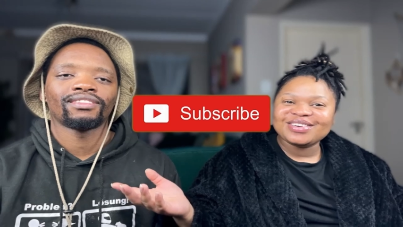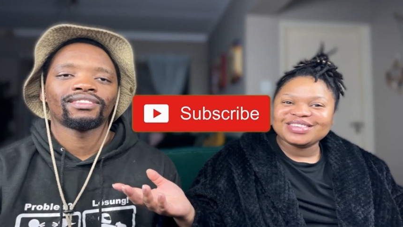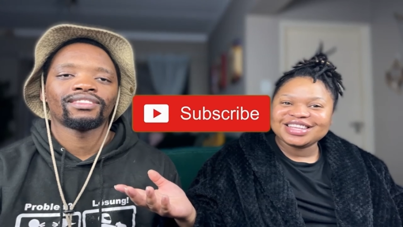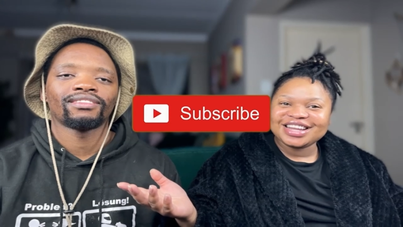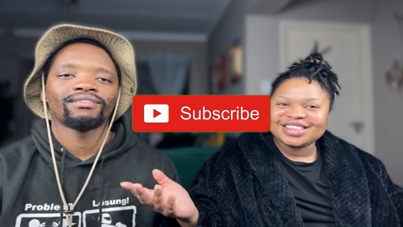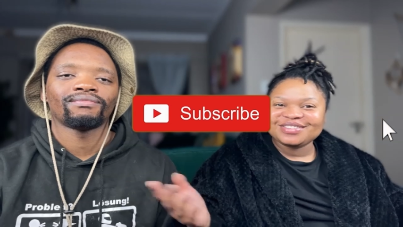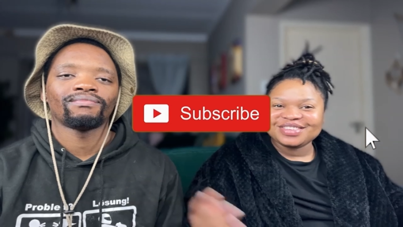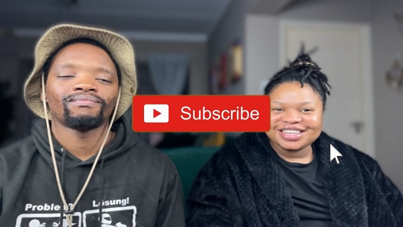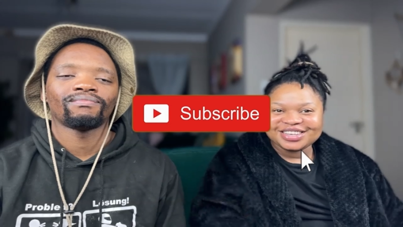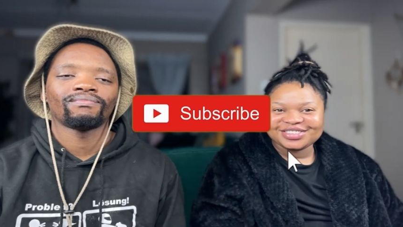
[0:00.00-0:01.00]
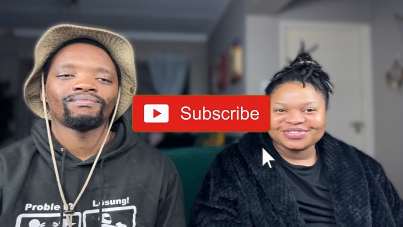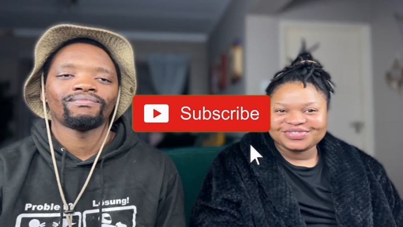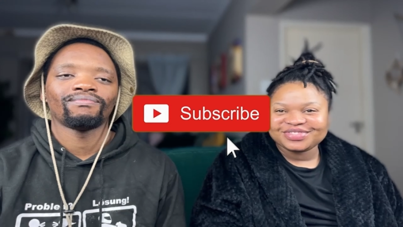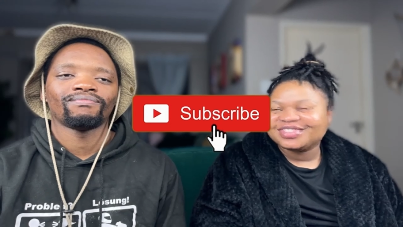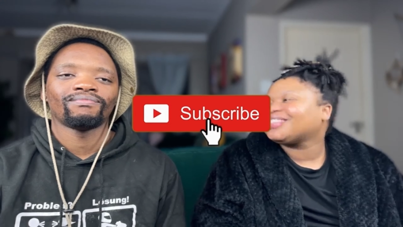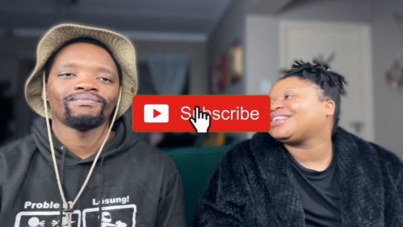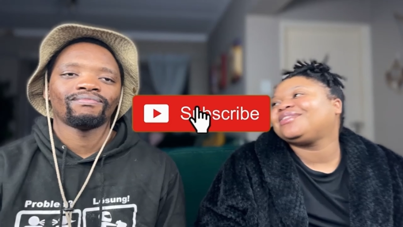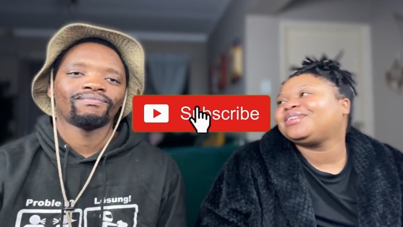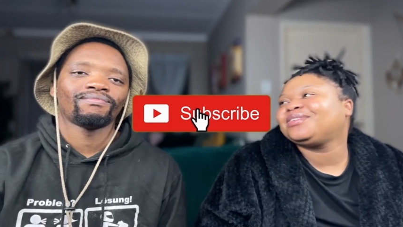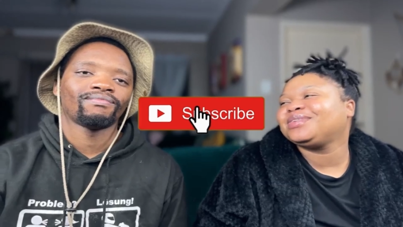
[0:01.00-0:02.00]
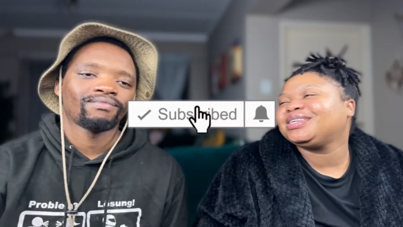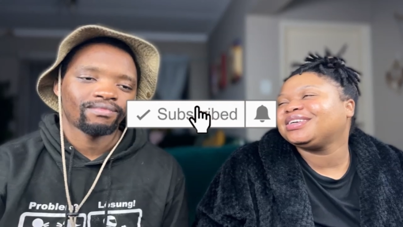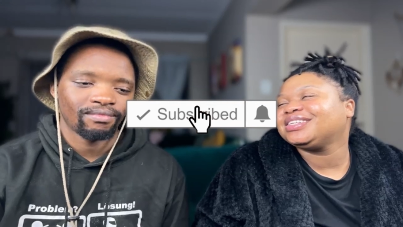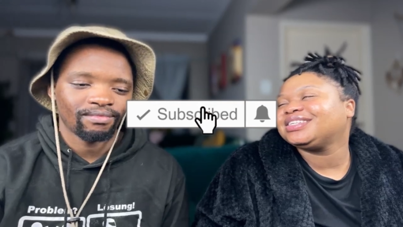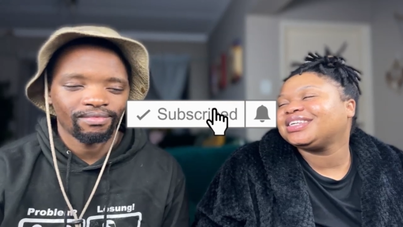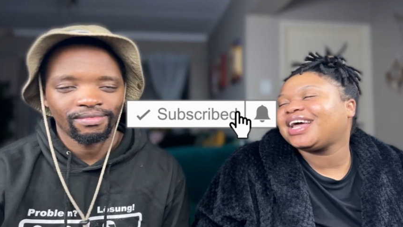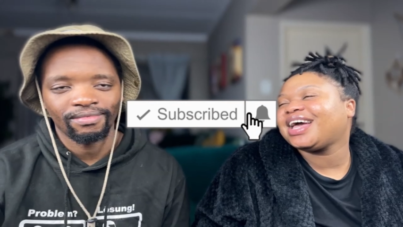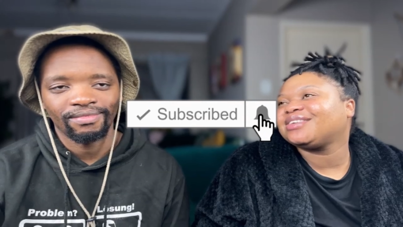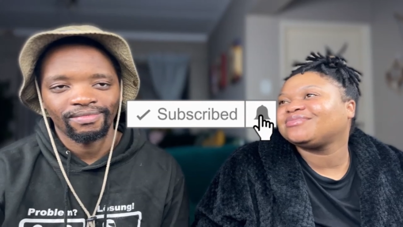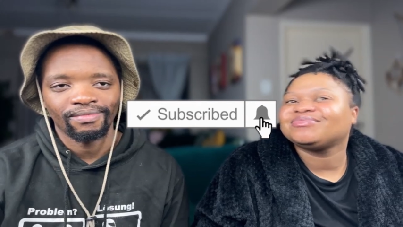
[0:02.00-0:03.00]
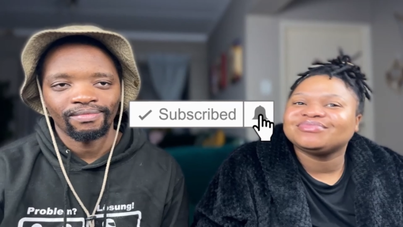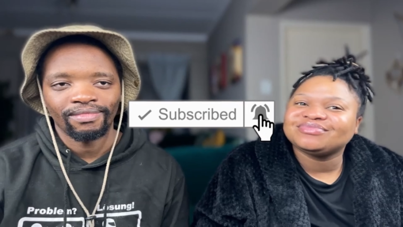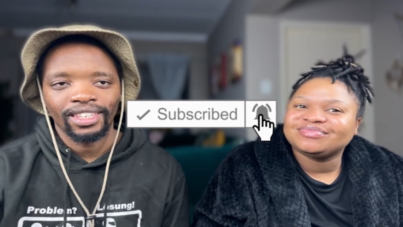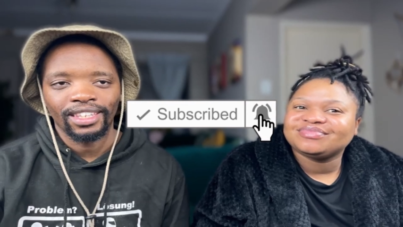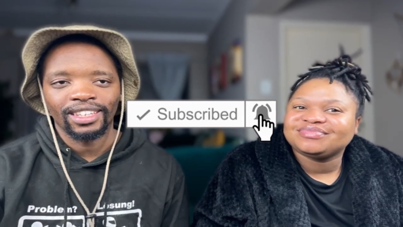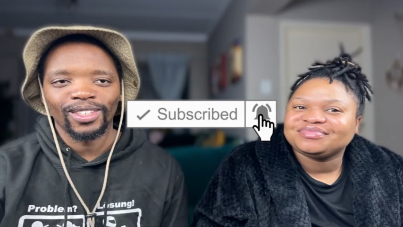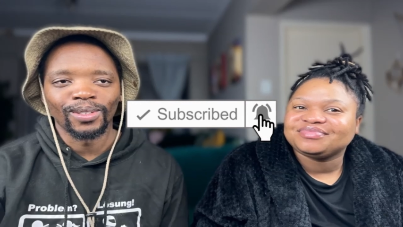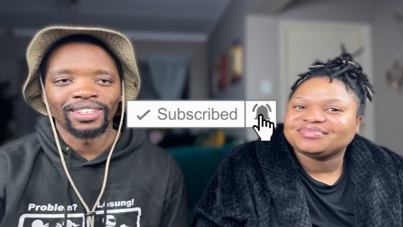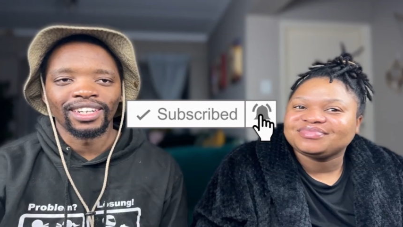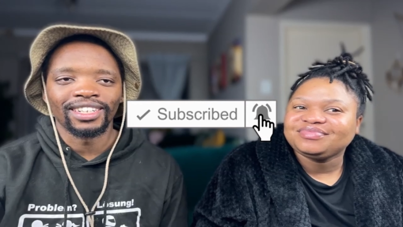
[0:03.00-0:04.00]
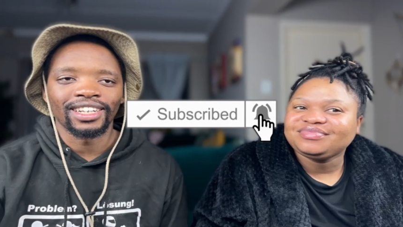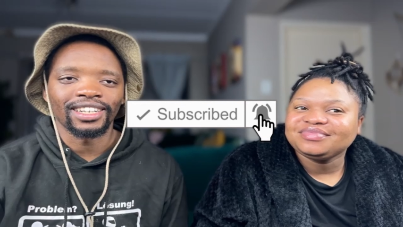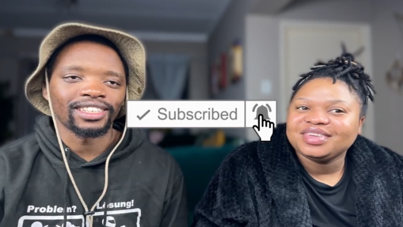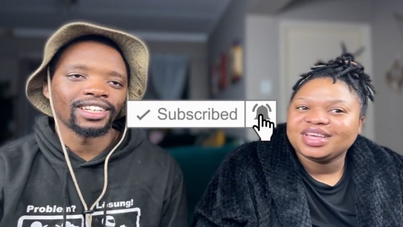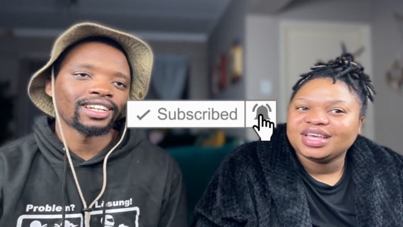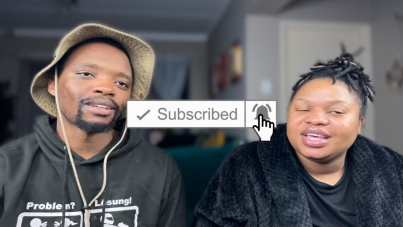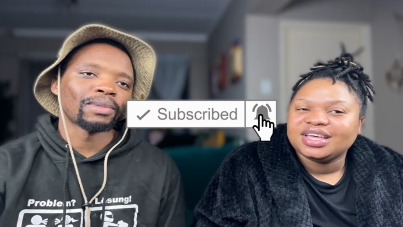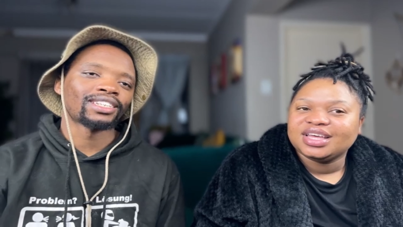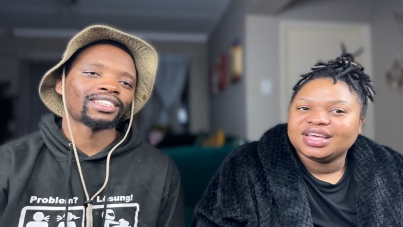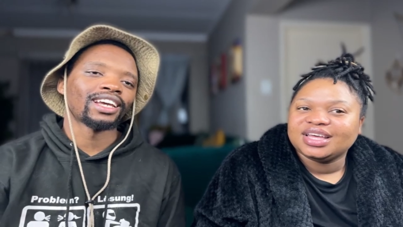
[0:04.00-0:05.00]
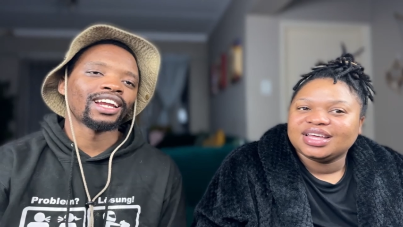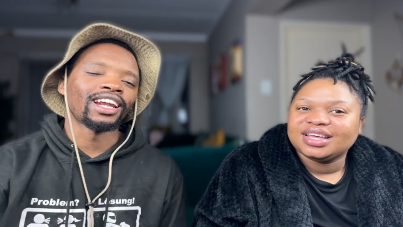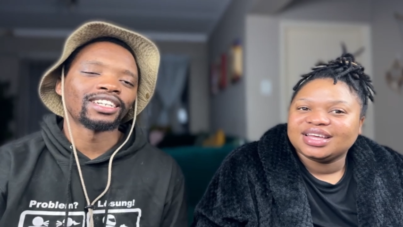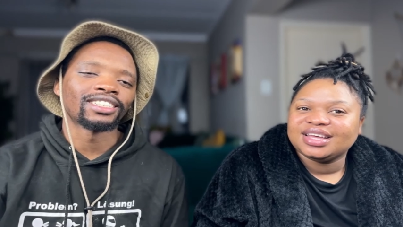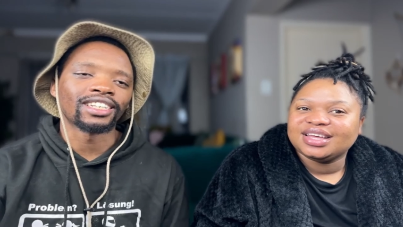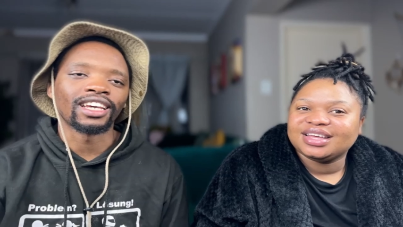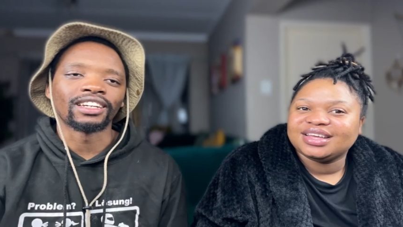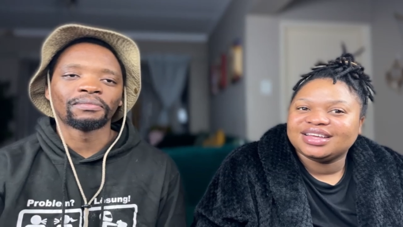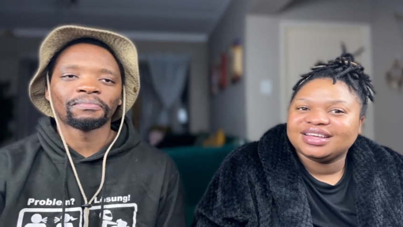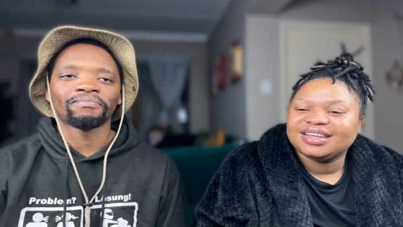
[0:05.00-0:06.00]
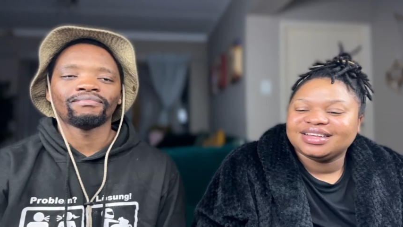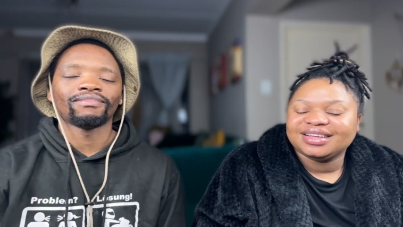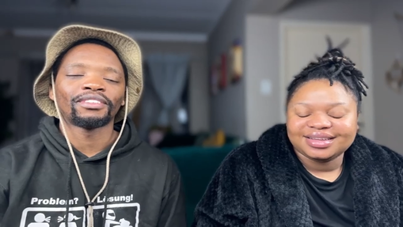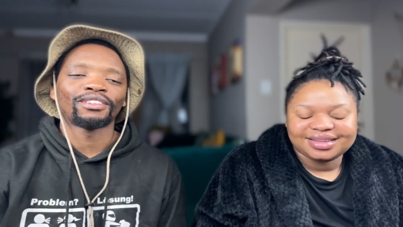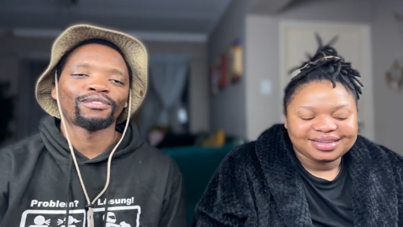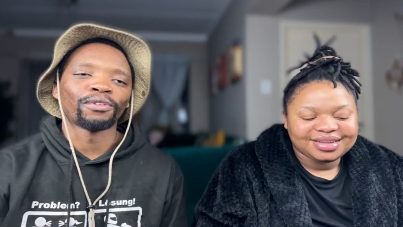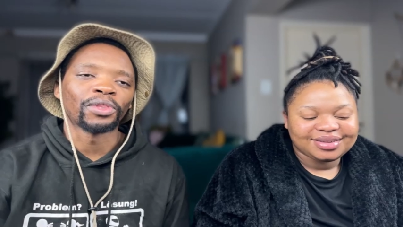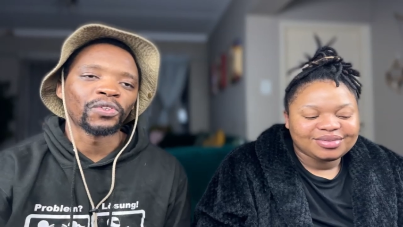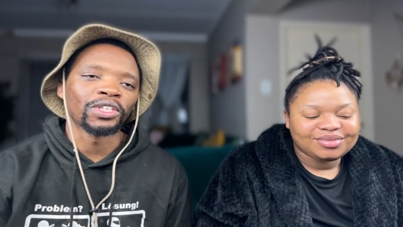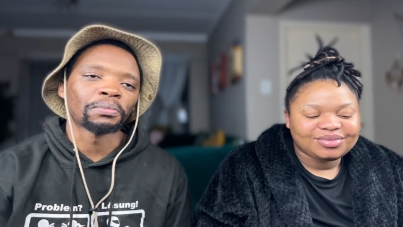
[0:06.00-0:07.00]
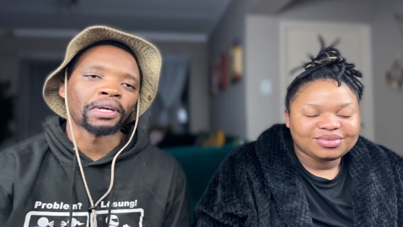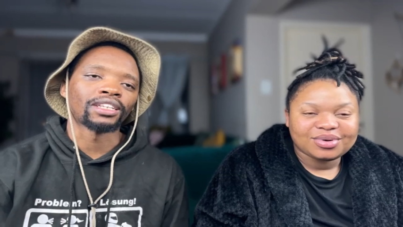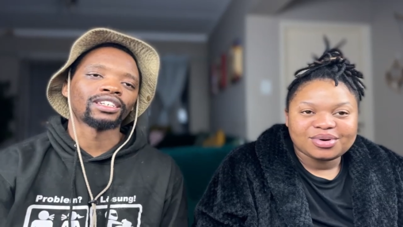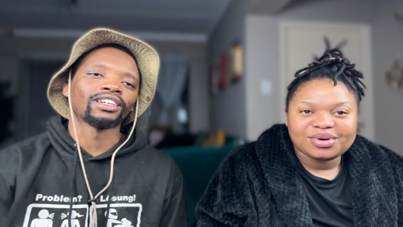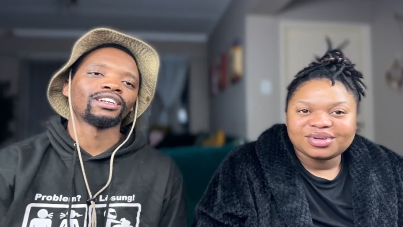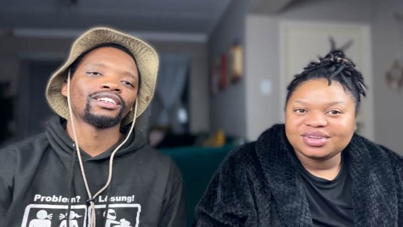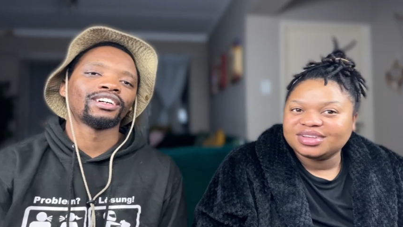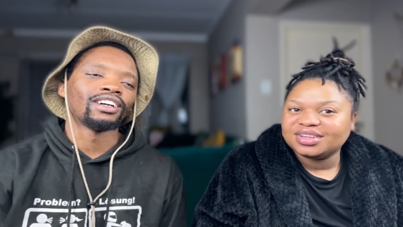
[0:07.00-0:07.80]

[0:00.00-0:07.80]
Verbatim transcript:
Speaker 1: with another video. What are we doing today?
Speaker 2: The DJ Zinhle makes the headlines again not disrespecting Aww. her